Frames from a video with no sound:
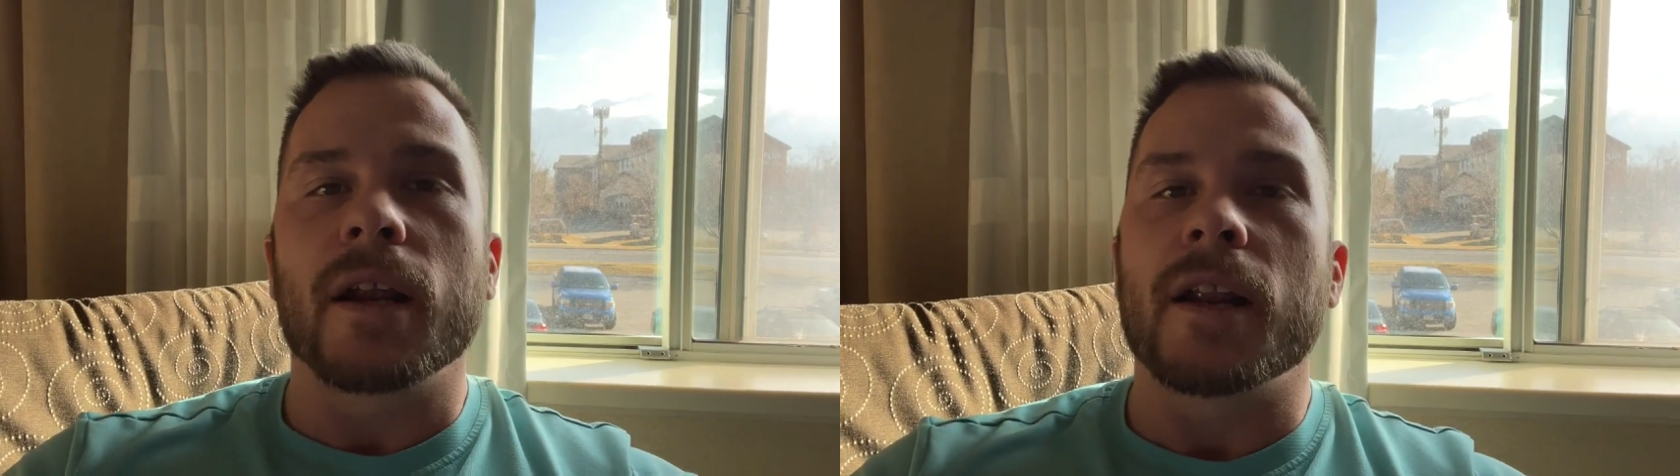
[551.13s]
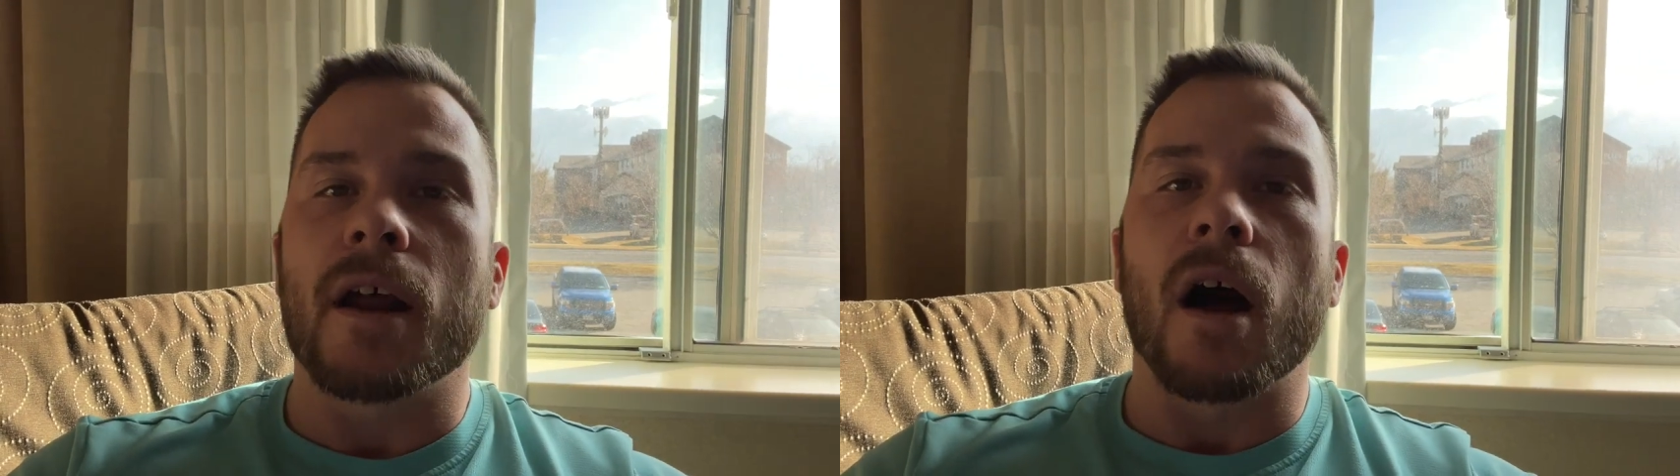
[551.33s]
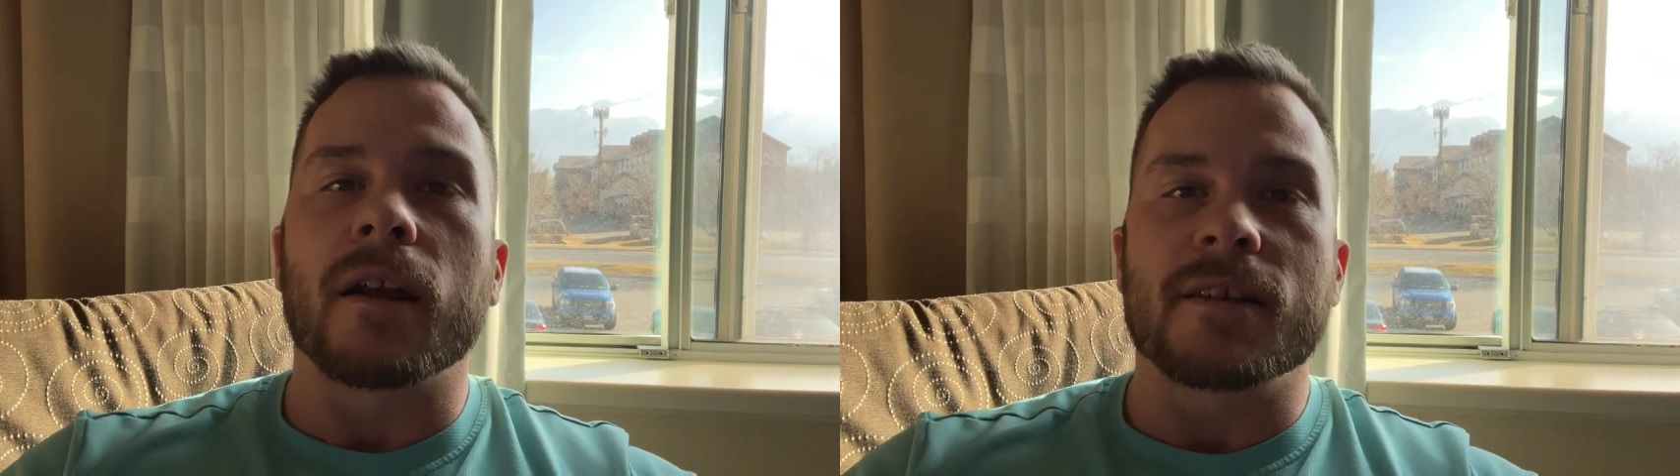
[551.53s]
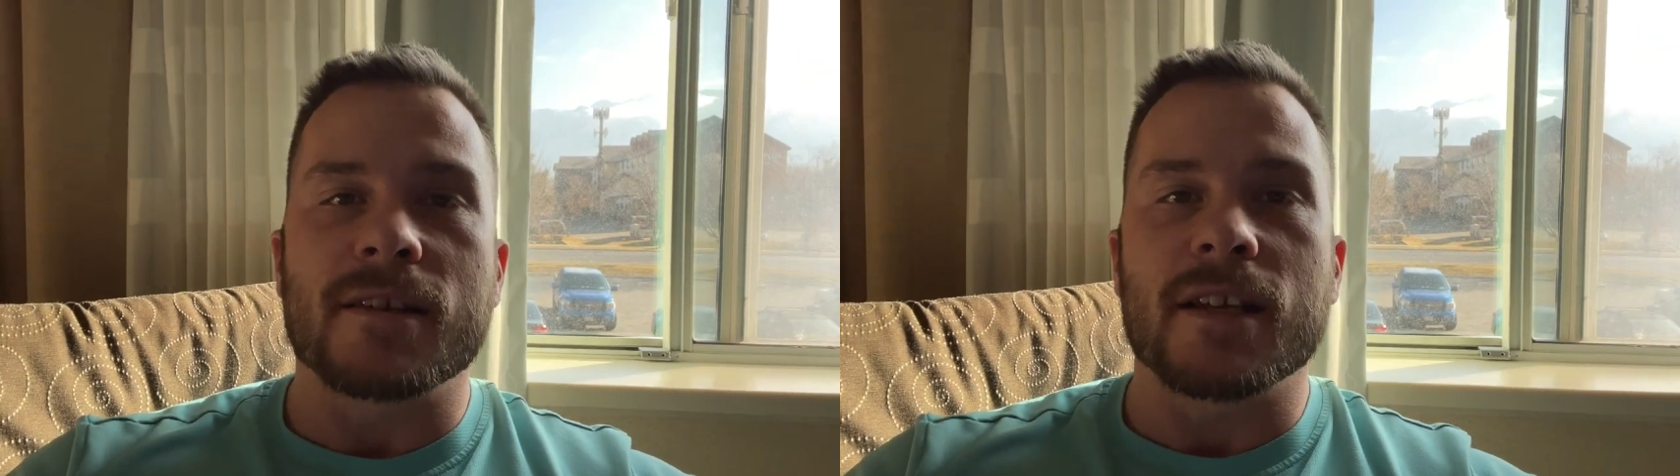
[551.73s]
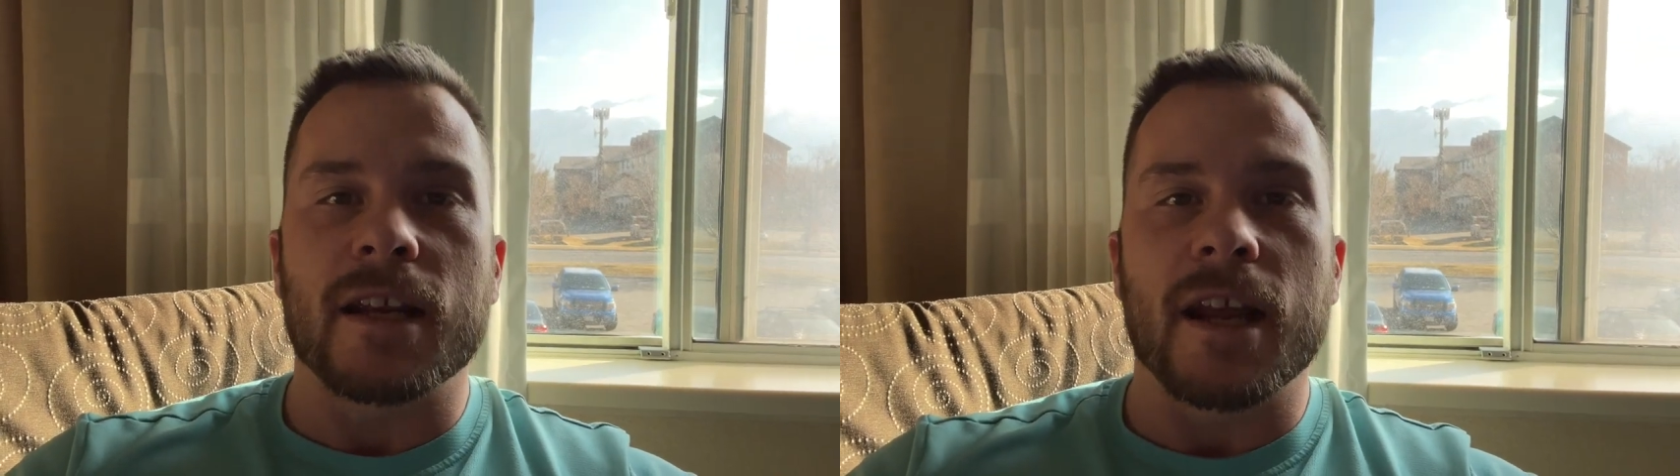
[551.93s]
a
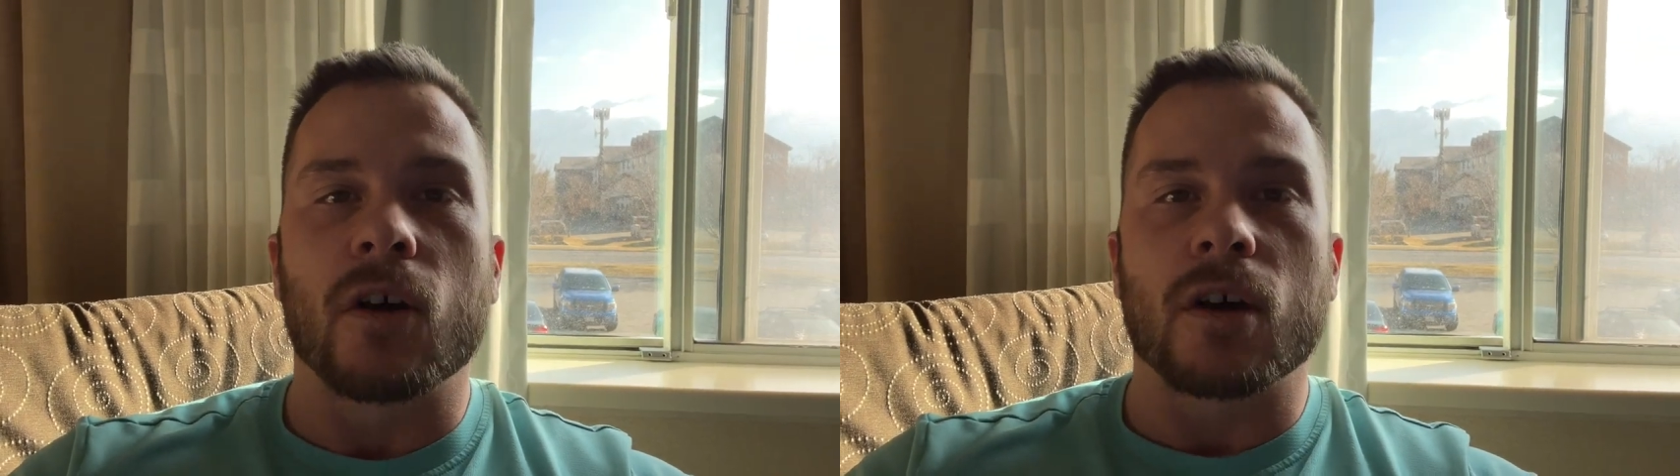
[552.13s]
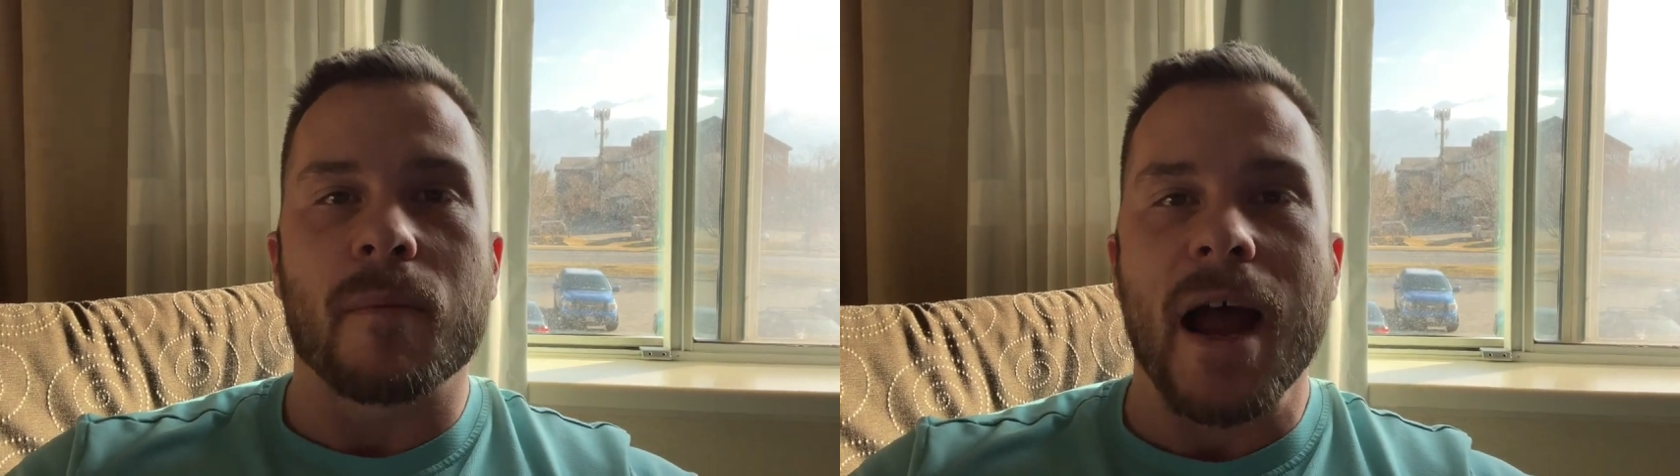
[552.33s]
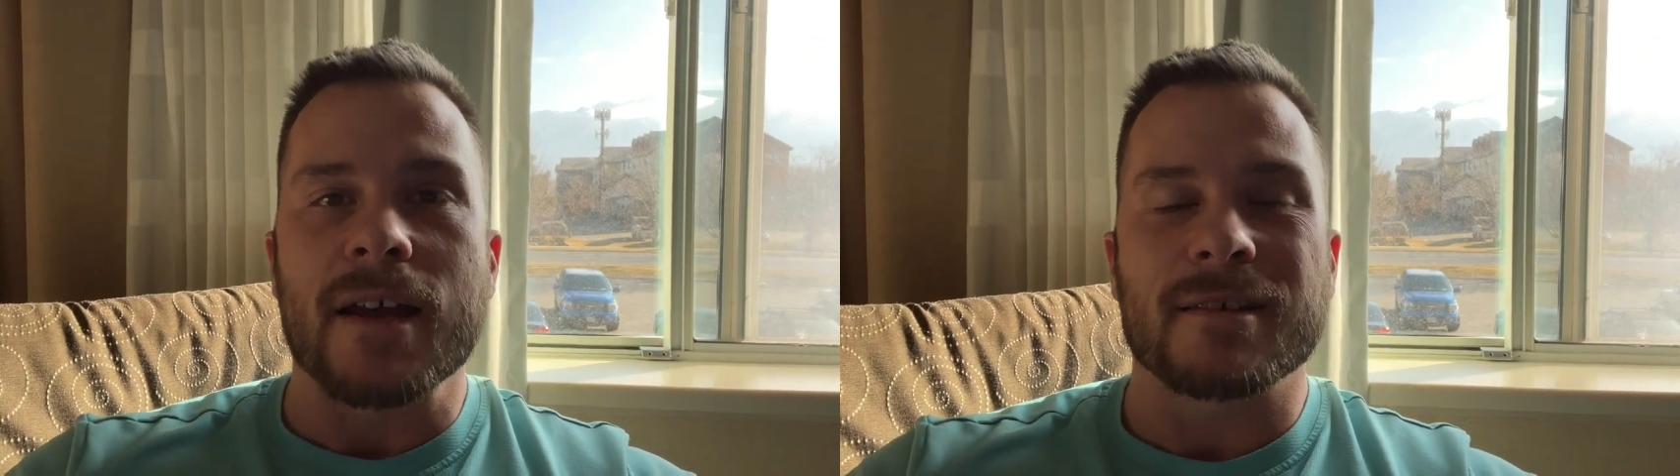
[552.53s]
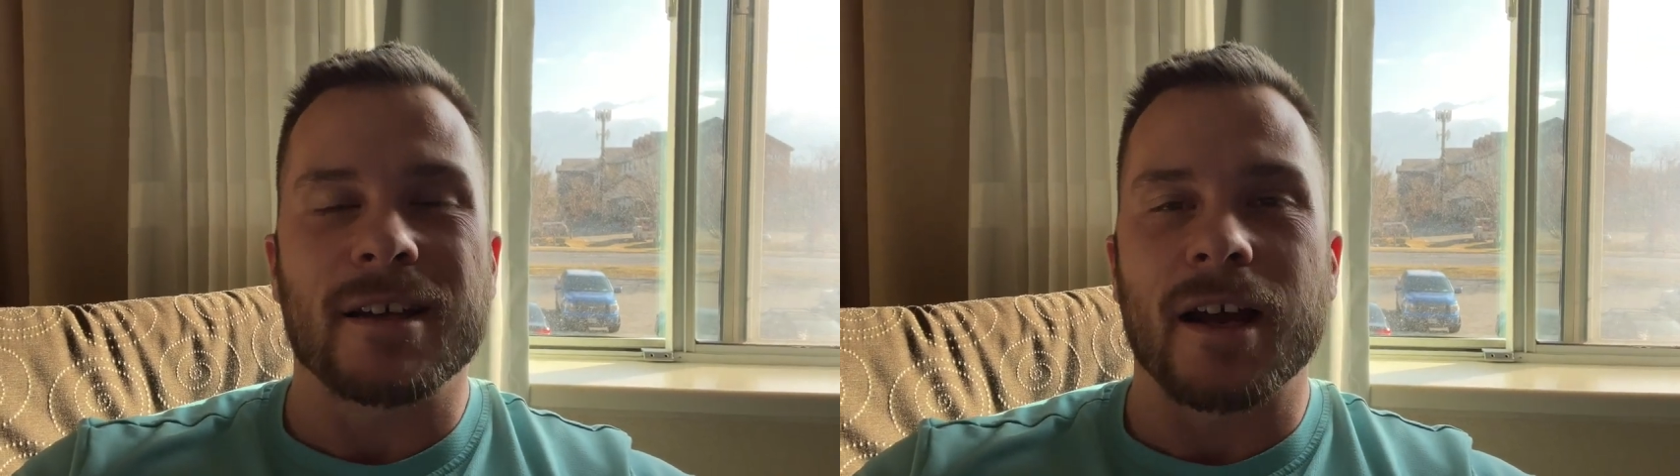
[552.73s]
non-CDL capacity.